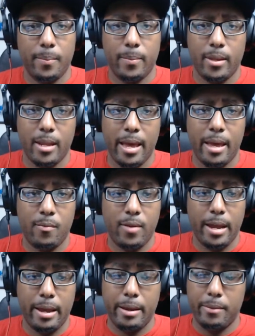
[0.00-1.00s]
out of
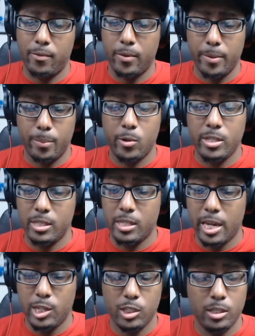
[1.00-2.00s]
5 for the
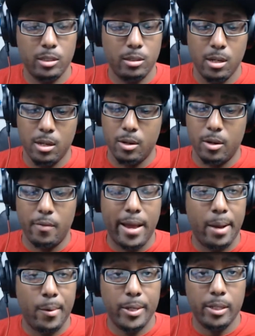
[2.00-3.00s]
presentation of
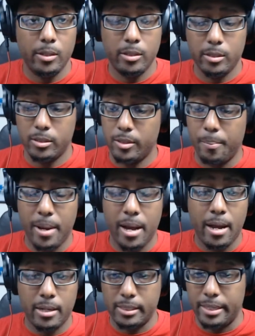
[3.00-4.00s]
how it looks, the
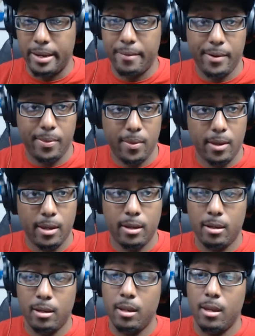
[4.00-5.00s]
box and
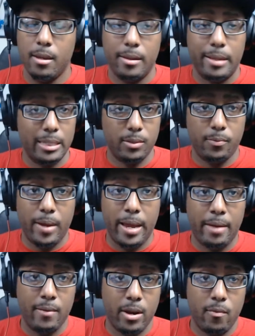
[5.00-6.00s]
everything. That's a
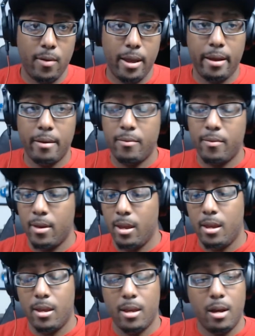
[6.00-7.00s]
5 out of 5.
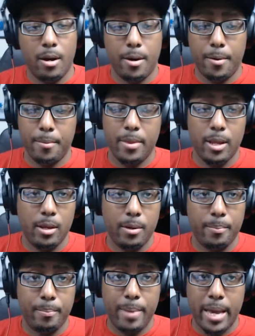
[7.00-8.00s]

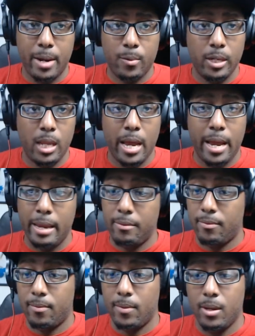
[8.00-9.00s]
The battery
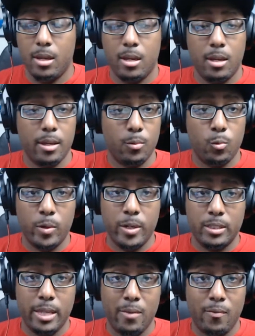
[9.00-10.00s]
life, when it
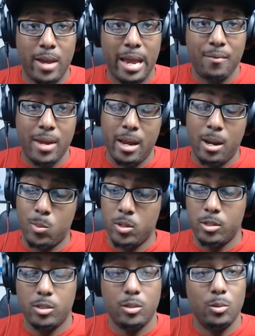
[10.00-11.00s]
said 5
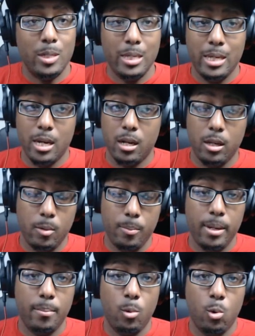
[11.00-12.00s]
hours, you can get a little
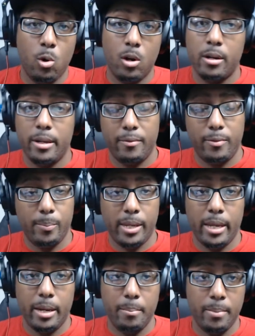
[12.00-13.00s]
bit more if you play
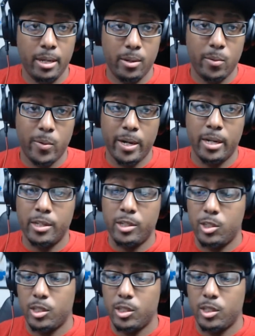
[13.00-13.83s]
it in mid range,